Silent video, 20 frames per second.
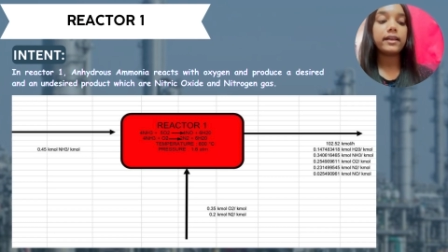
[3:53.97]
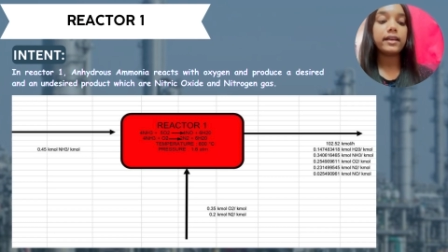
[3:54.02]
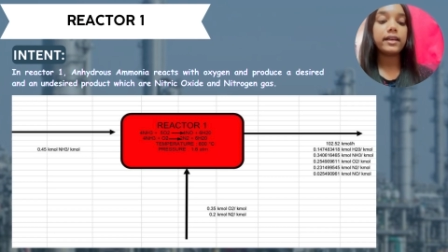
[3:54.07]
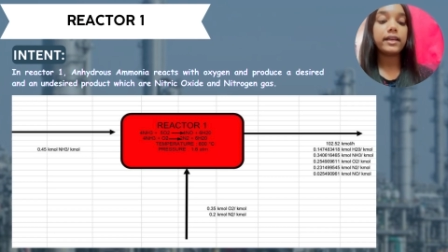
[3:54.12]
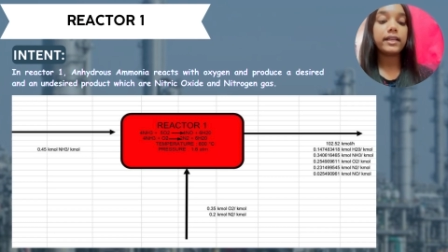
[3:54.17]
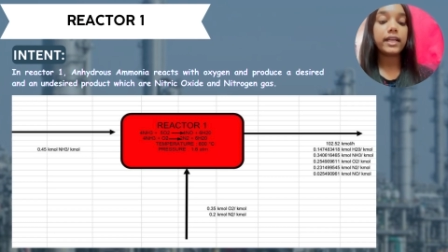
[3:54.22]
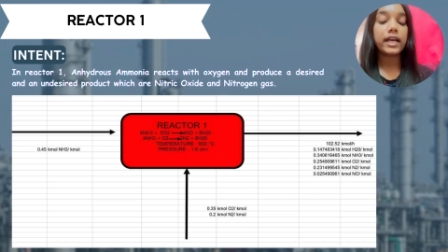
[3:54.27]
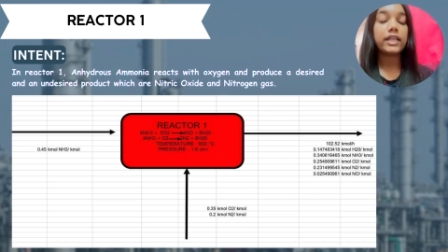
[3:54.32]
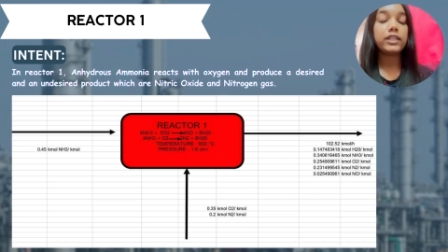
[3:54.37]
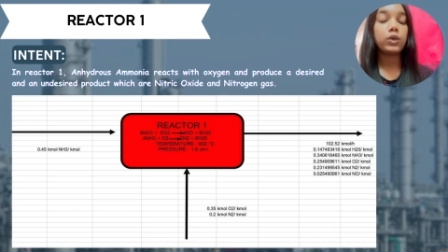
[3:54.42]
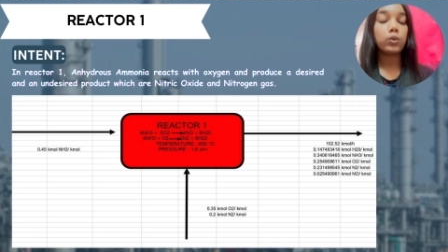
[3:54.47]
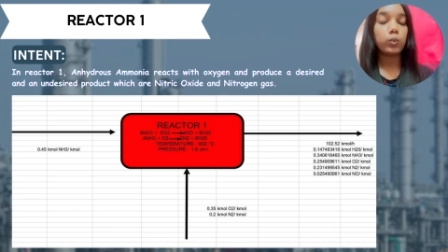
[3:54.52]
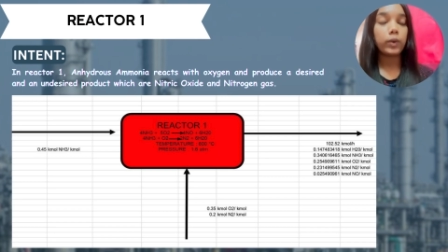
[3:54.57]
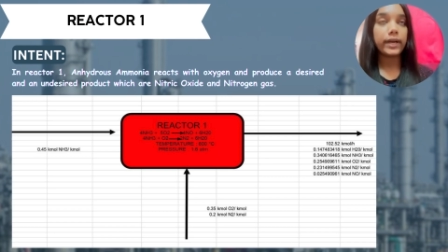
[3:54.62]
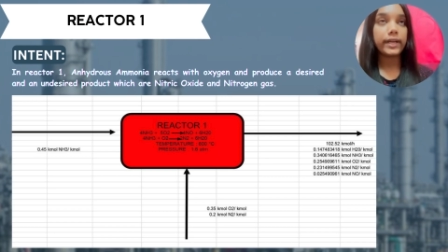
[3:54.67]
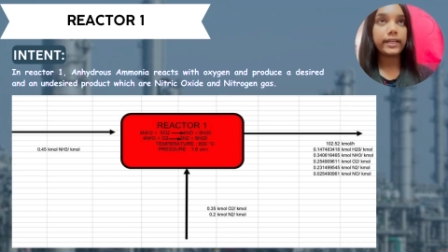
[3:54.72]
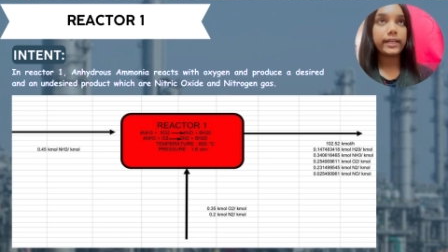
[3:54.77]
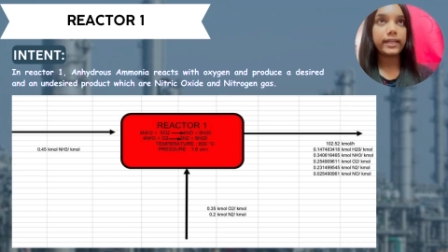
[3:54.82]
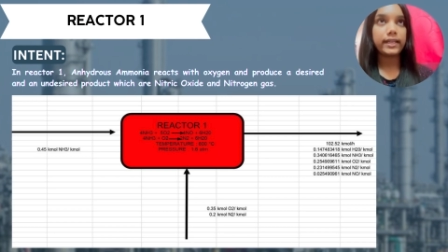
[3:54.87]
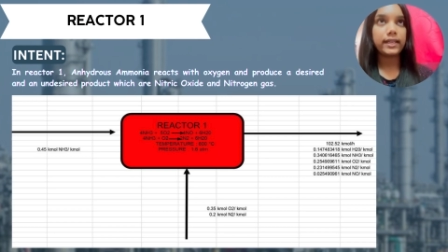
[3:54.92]
another
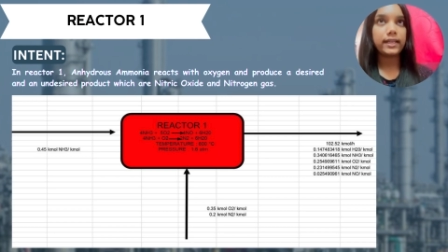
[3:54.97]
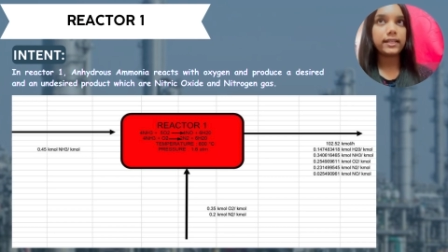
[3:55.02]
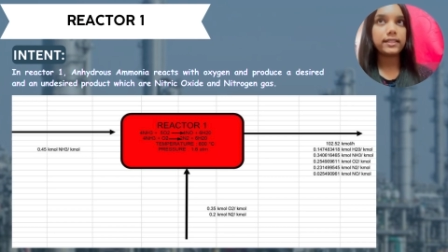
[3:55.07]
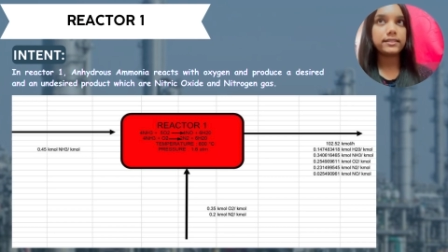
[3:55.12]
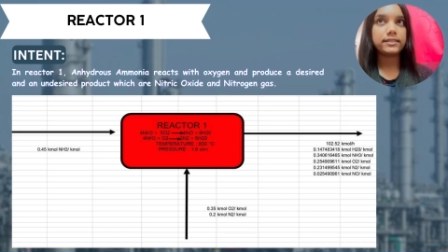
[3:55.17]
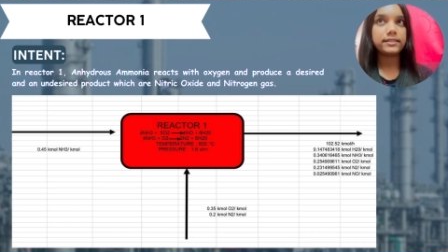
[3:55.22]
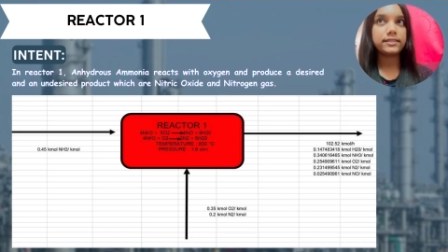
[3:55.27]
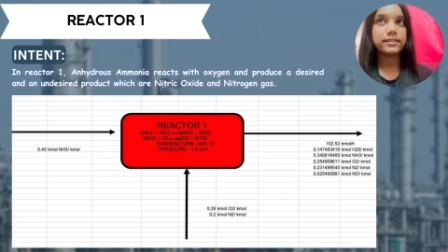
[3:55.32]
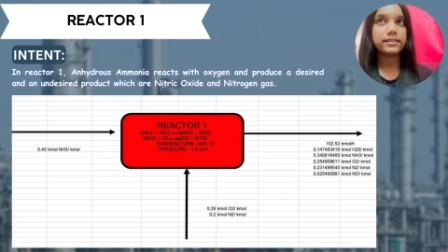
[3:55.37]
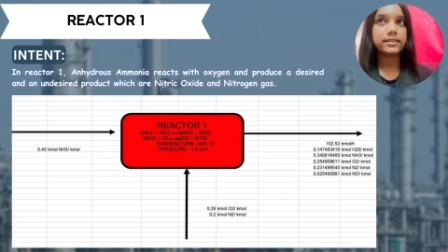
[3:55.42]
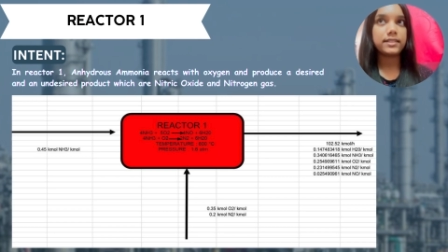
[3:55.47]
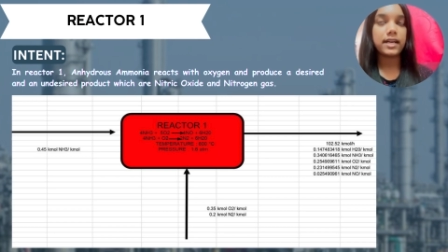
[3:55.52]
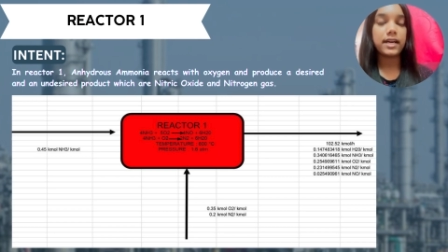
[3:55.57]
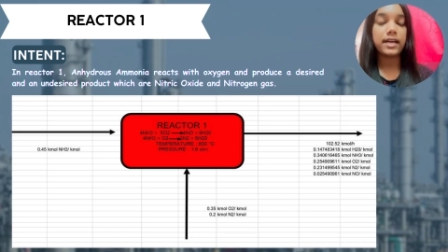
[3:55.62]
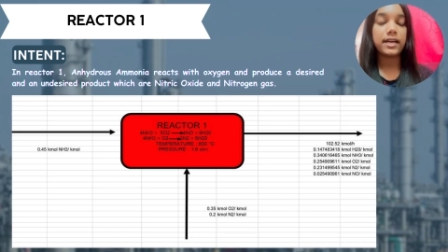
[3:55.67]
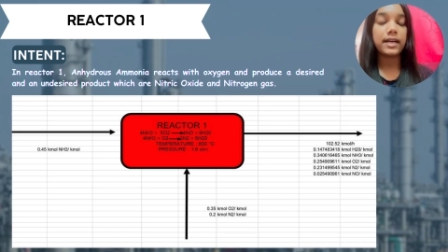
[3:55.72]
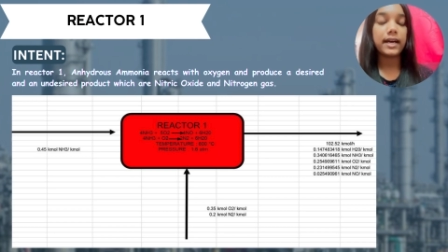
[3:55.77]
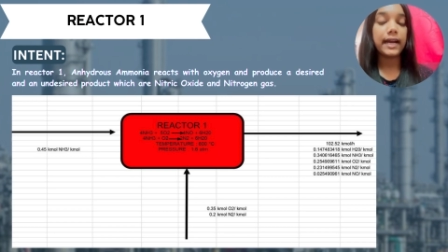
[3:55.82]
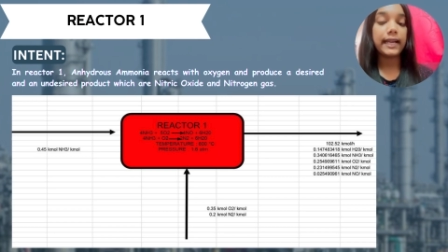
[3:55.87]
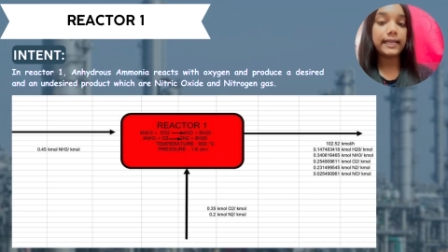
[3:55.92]
one is
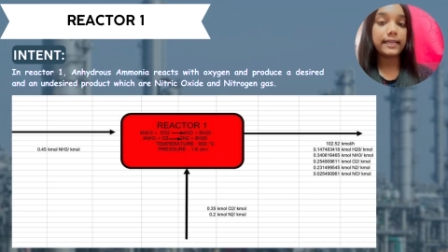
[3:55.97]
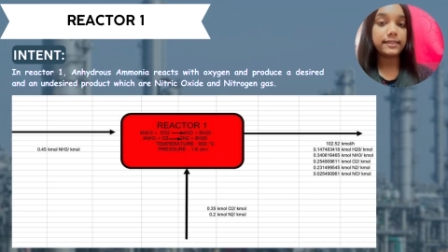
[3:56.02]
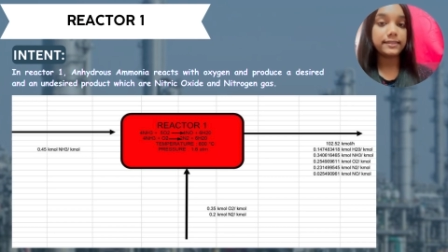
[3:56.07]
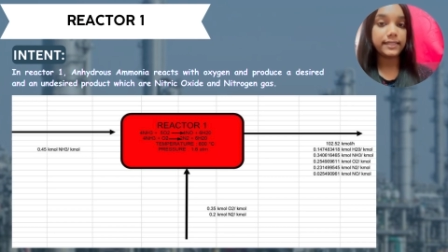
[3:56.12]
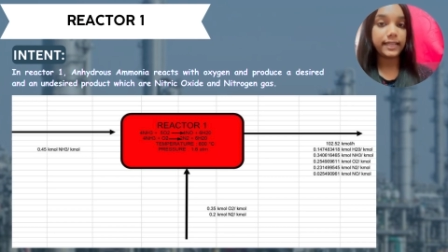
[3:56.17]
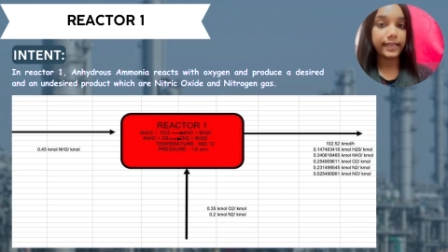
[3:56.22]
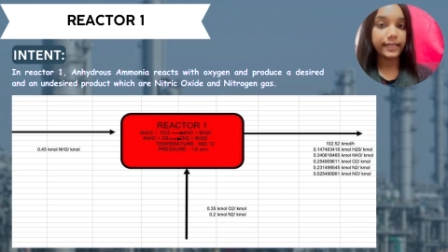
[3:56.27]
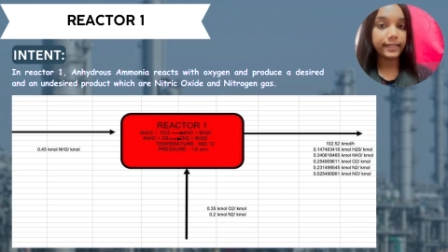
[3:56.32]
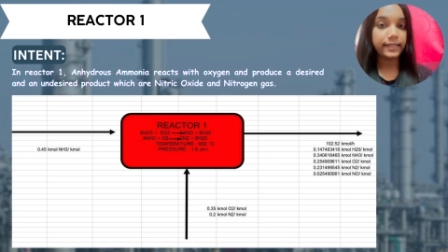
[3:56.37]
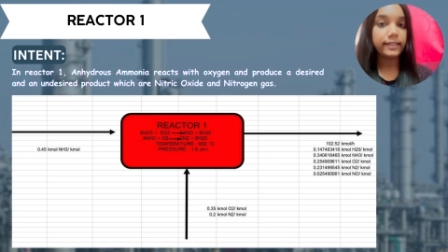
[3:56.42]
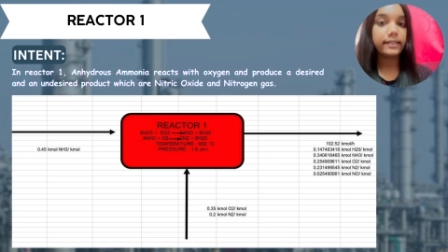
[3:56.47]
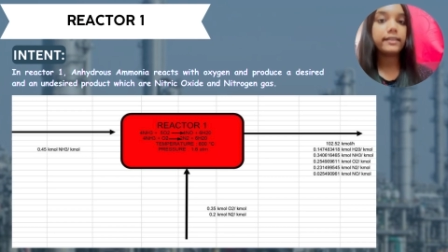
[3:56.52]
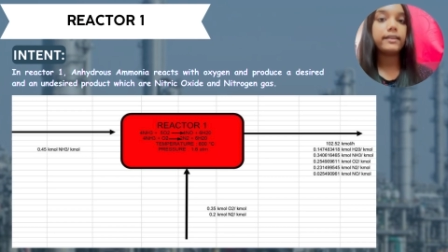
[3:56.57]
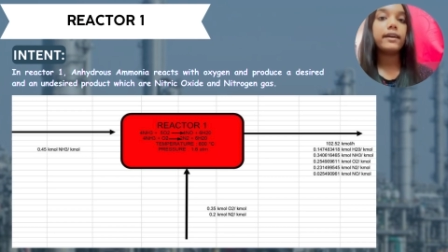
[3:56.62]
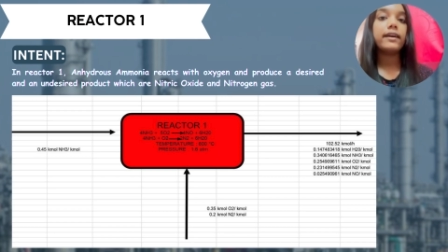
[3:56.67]
undesired.